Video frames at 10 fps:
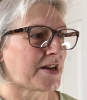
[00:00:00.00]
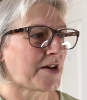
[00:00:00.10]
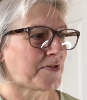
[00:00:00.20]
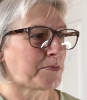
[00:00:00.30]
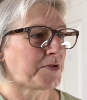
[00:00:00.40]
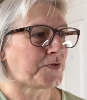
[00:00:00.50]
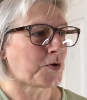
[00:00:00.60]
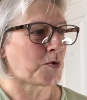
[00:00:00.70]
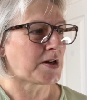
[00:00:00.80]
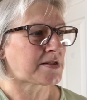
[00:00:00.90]
ever
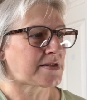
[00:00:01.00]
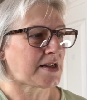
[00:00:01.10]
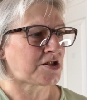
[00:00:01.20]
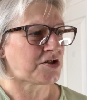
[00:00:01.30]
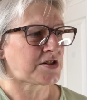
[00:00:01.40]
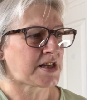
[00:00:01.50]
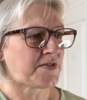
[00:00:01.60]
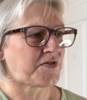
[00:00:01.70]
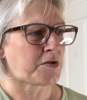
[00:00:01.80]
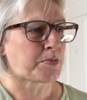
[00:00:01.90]
before and sets
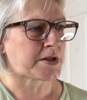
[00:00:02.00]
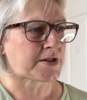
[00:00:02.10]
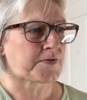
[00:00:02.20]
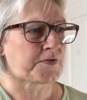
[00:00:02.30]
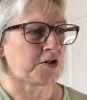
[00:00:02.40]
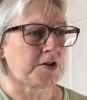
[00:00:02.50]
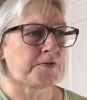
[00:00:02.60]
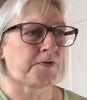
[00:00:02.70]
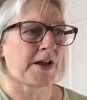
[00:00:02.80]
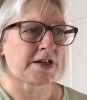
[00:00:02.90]
herself up as a fully
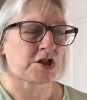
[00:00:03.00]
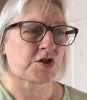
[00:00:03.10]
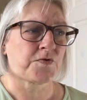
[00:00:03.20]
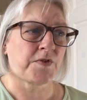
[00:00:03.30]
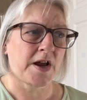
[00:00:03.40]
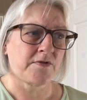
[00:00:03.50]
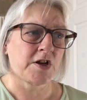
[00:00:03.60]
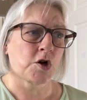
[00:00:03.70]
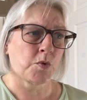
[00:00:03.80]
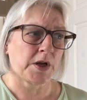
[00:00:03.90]
fledged fairy
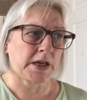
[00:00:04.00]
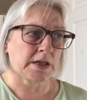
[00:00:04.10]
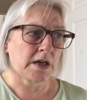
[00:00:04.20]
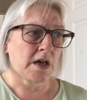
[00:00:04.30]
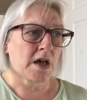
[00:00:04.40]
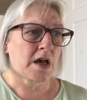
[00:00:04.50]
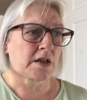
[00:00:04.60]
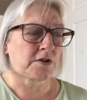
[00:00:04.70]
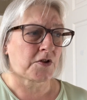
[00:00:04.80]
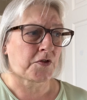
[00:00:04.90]
queen
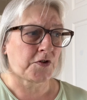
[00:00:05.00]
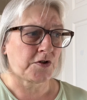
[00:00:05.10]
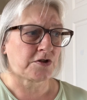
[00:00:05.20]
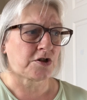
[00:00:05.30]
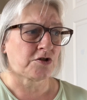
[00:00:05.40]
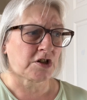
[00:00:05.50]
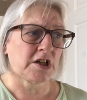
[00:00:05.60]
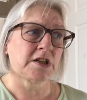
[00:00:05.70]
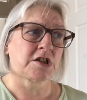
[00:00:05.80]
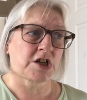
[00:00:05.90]
in the third
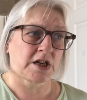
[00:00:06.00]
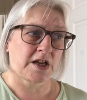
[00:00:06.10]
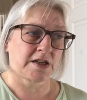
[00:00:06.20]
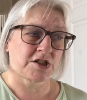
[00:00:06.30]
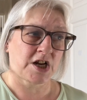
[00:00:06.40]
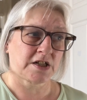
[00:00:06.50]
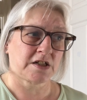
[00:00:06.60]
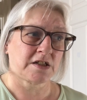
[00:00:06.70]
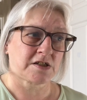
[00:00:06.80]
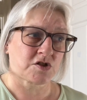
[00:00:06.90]
utterly enchanting
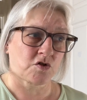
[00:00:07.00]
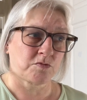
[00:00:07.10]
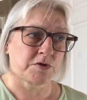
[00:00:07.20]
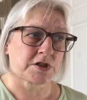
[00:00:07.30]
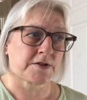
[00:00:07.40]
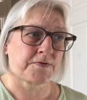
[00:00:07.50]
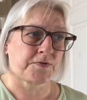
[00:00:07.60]
instalment of